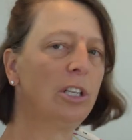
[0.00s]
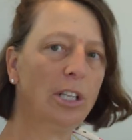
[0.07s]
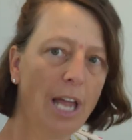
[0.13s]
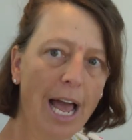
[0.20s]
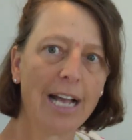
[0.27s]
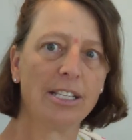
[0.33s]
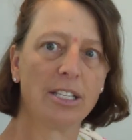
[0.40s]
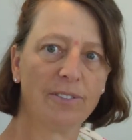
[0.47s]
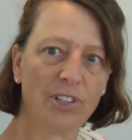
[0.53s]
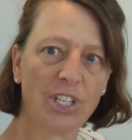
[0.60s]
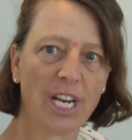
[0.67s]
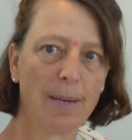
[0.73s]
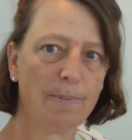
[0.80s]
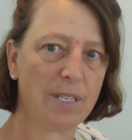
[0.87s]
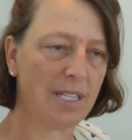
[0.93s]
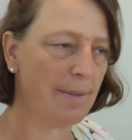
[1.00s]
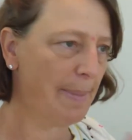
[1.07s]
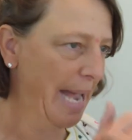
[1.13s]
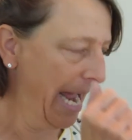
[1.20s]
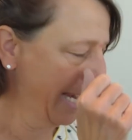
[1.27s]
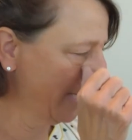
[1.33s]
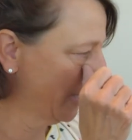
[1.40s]
are lots of shapes in the
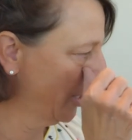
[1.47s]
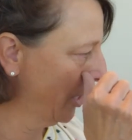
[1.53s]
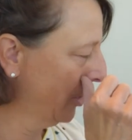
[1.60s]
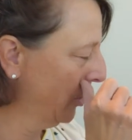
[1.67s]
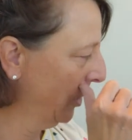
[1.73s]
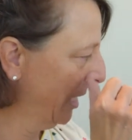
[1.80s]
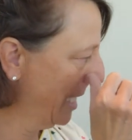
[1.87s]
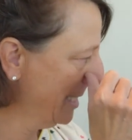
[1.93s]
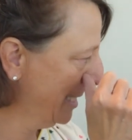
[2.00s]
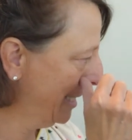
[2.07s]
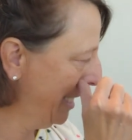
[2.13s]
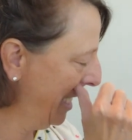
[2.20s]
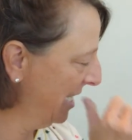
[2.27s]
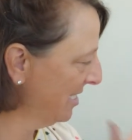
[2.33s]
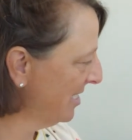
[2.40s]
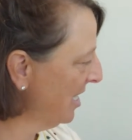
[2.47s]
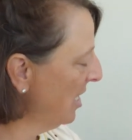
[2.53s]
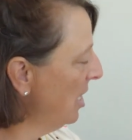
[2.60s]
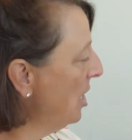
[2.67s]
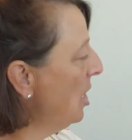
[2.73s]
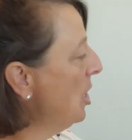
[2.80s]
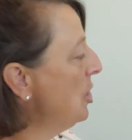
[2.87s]
bag, so you can do lots of things.
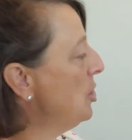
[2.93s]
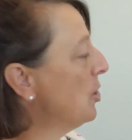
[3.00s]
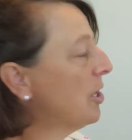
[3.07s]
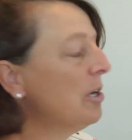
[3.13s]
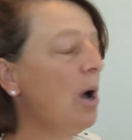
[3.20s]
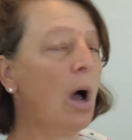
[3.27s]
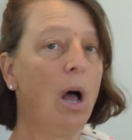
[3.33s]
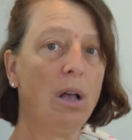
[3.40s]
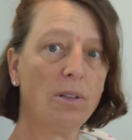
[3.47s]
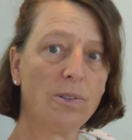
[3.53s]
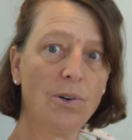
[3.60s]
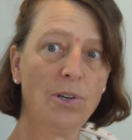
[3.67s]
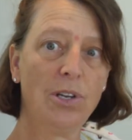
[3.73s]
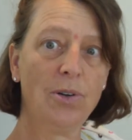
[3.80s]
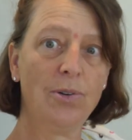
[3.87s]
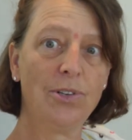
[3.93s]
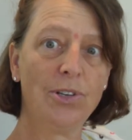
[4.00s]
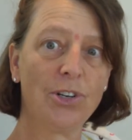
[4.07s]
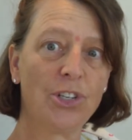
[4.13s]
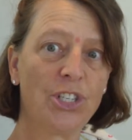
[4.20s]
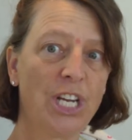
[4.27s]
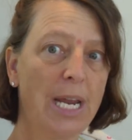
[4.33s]
You can also use
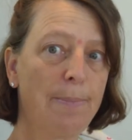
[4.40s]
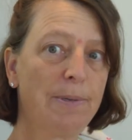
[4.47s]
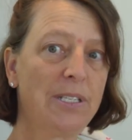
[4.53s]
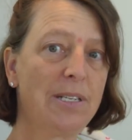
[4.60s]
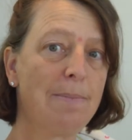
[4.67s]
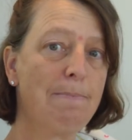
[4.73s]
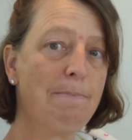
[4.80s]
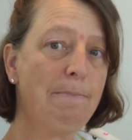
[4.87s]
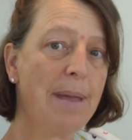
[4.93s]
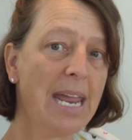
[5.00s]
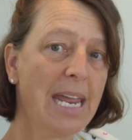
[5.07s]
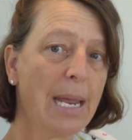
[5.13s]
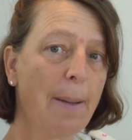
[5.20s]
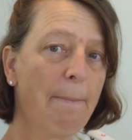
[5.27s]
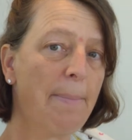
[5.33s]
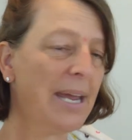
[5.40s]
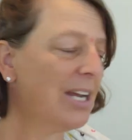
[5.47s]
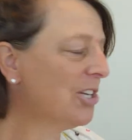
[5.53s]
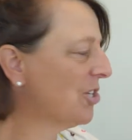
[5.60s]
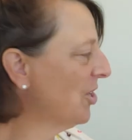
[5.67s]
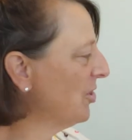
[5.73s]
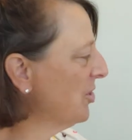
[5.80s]
your shapes to make
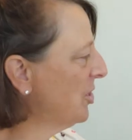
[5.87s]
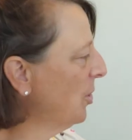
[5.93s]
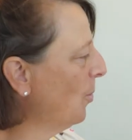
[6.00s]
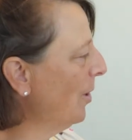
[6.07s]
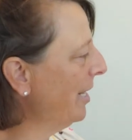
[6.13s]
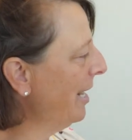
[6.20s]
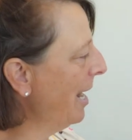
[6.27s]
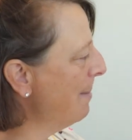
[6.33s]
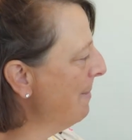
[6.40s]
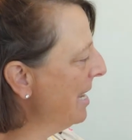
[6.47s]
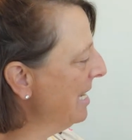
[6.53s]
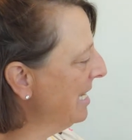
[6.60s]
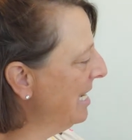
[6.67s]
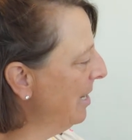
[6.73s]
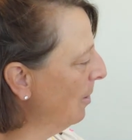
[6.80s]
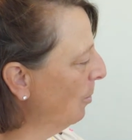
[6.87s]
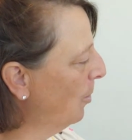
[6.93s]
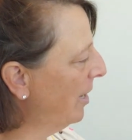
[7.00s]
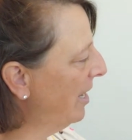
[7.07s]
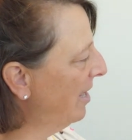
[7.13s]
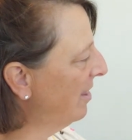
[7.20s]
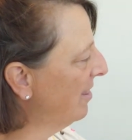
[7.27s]
pictures. So what did I make here
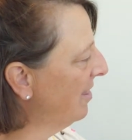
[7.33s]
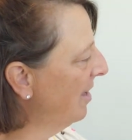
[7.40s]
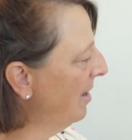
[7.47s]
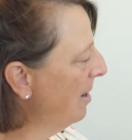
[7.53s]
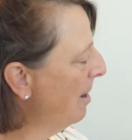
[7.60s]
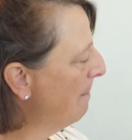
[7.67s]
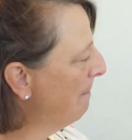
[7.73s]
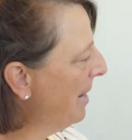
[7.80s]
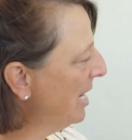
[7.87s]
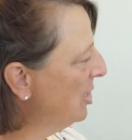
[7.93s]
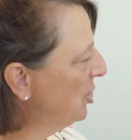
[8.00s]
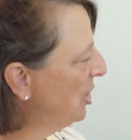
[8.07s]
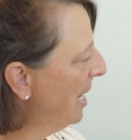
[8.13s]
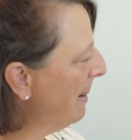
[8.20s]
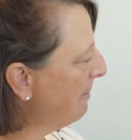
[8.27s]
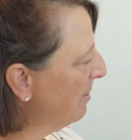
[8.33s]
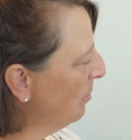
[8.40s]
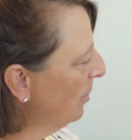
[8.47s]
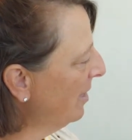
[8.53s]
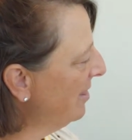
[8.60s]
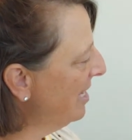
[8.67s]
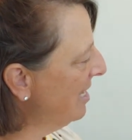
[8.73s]
with my shapes?
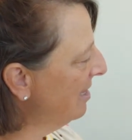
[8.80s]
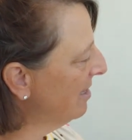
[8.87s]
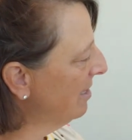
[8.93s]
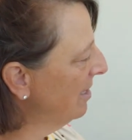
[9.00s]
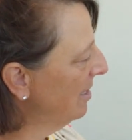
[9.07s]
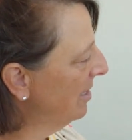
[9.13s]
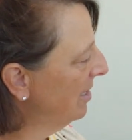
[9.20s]
What are these?